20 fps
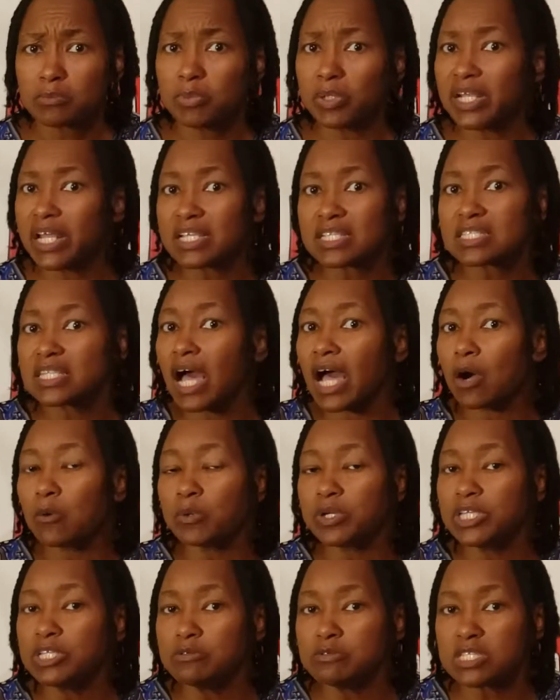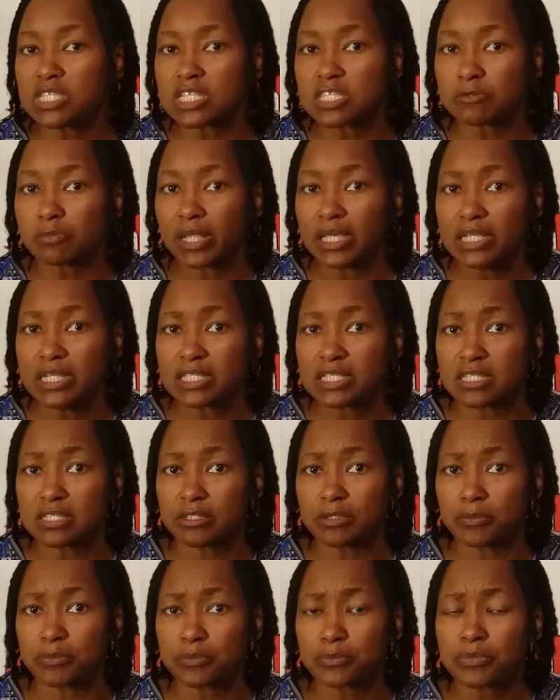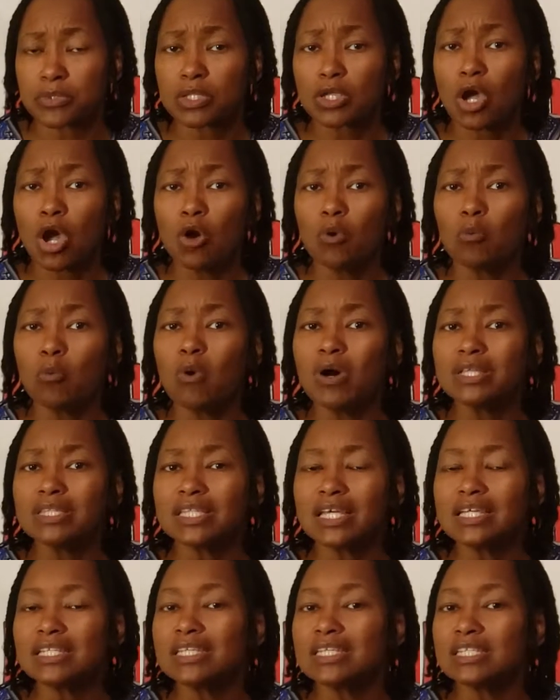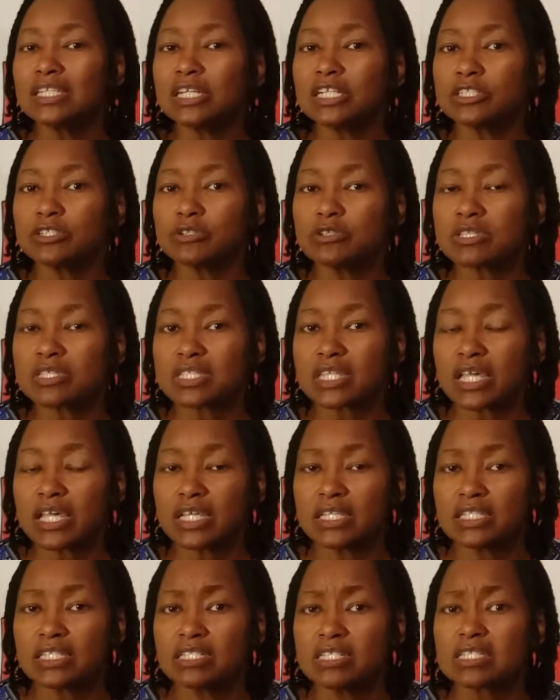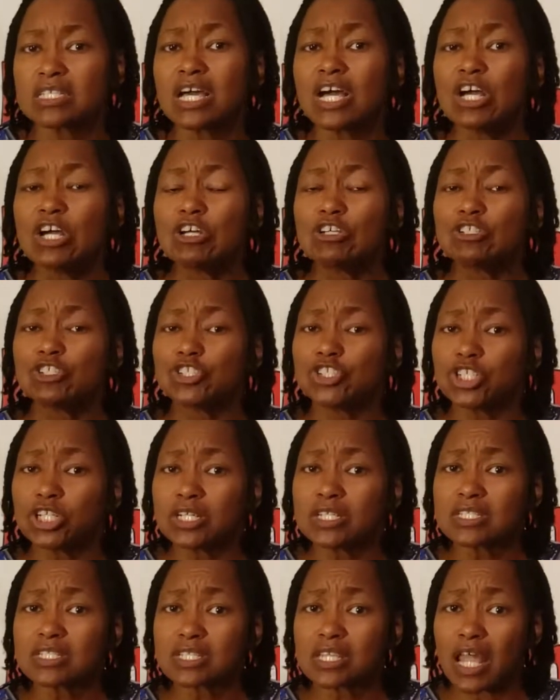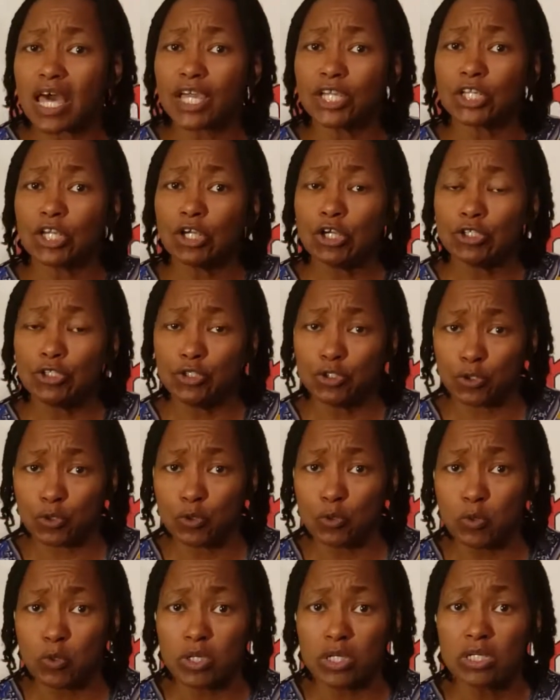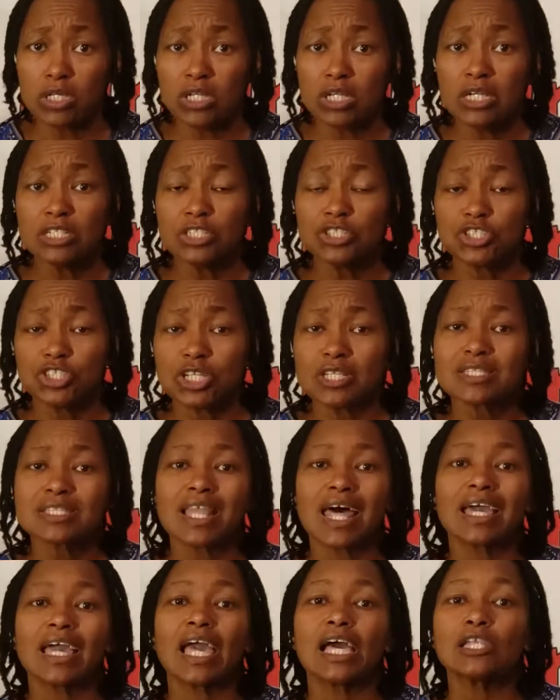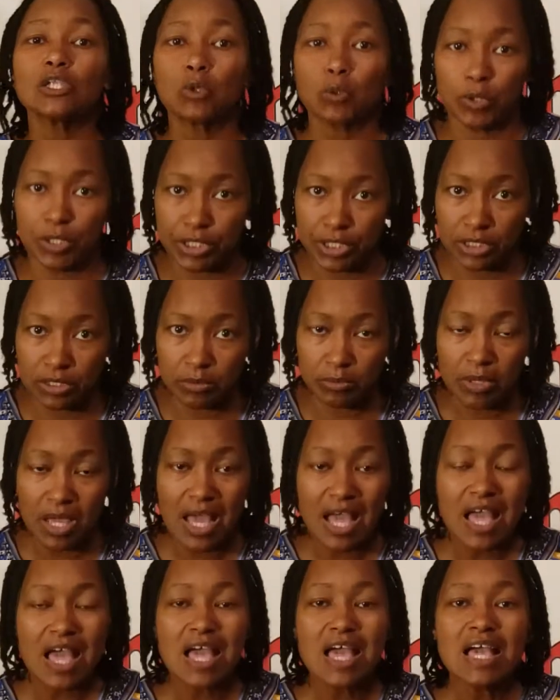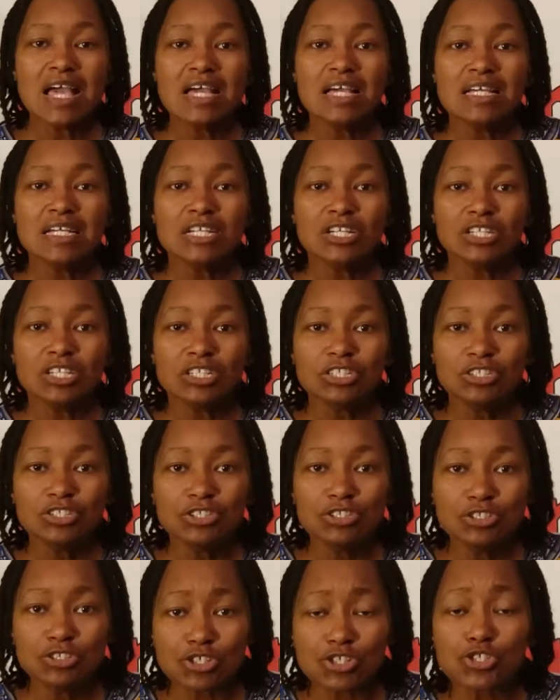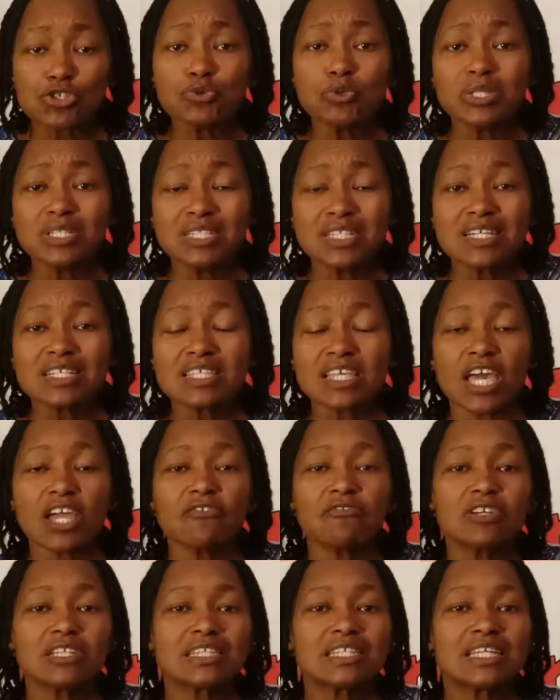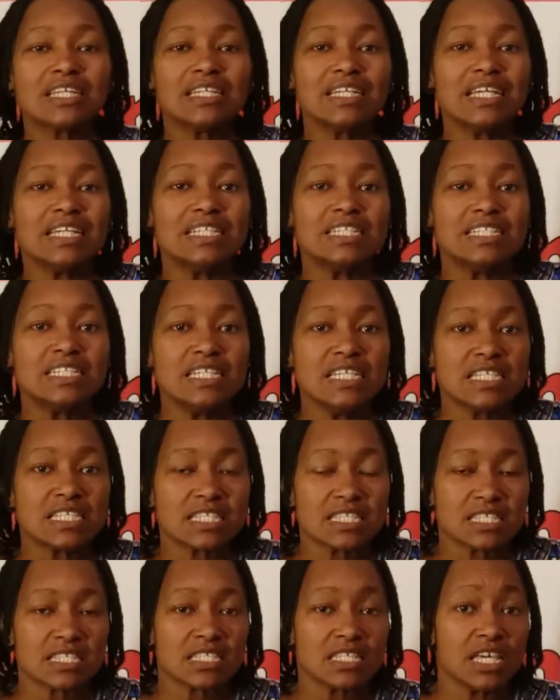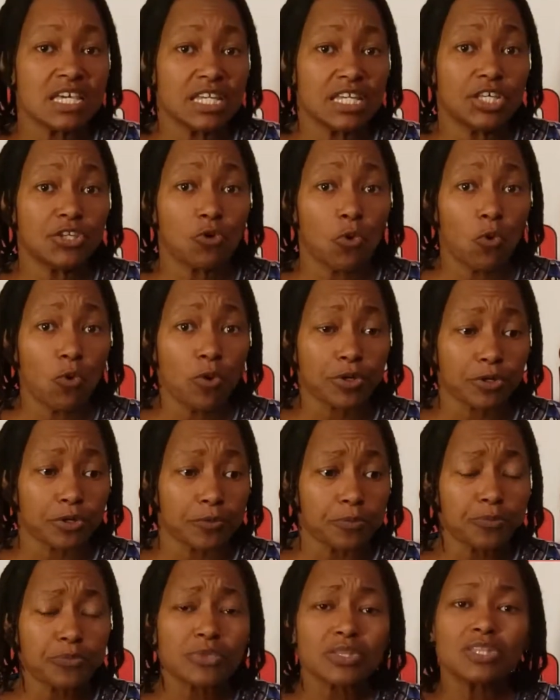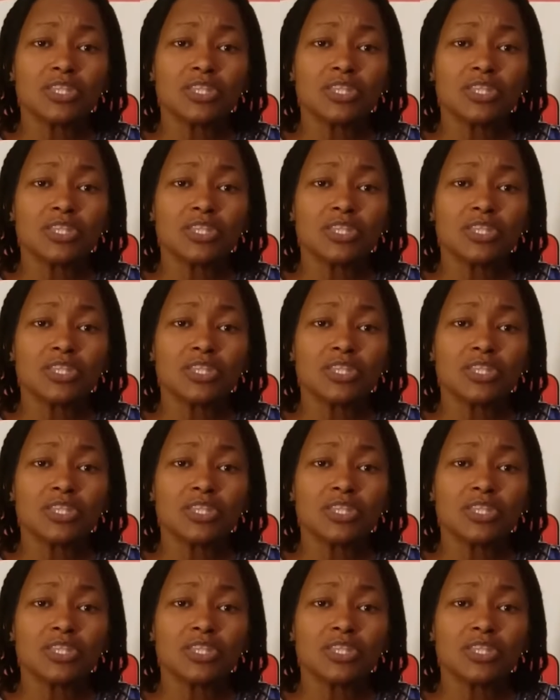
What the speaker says: But that's not what he was explaining to them. What they didn't understand is, just like Yahuwah, just like Elohim, Yeshua does everything in decency and in order.